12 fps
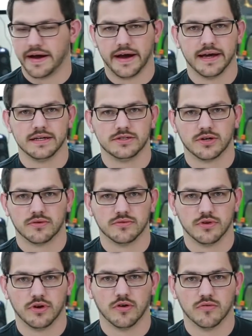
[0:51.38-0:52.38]
I
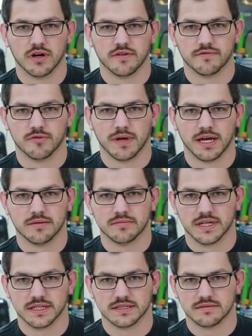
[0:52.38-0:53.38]
don't know what Verbatim
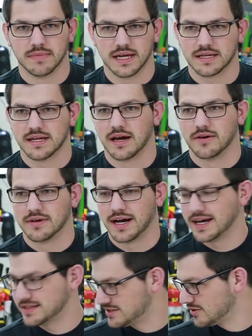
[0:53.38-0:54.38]
doesn't make now.
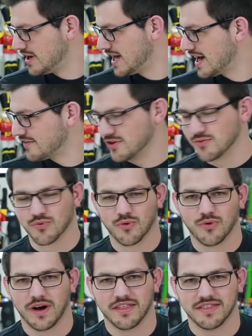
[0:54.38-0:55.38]
I still have a
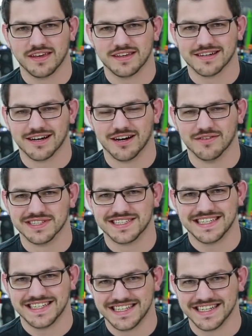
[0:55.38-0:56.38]
roll, I think, of
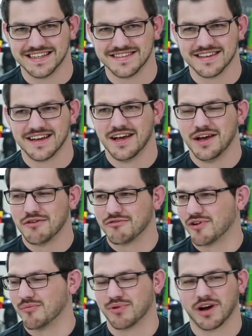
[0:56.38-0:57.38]
CDs
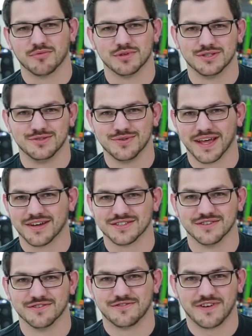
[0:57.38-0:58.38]
from probably
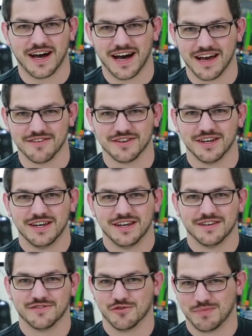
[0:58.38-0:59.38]
2005.
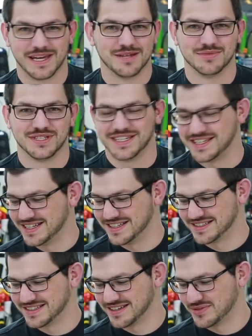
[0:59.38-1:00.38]
Verbatim
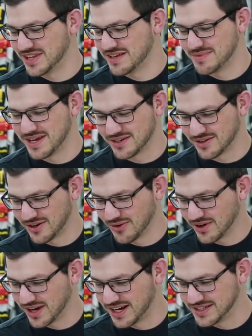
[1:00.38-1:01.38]
CDs. I mean, they make
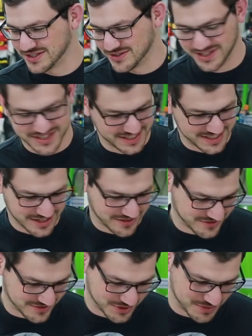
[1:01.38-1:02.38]
all kinds of crazy
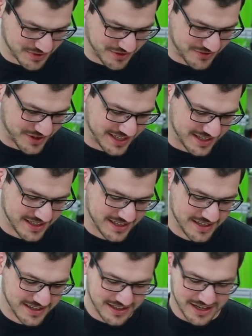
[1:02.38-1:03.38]
stuff, which is pretty funny.
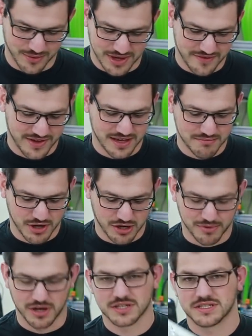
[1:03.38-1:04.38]
We have a
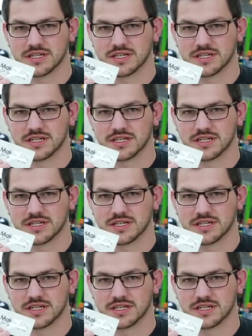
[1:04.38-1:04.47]
MakerBox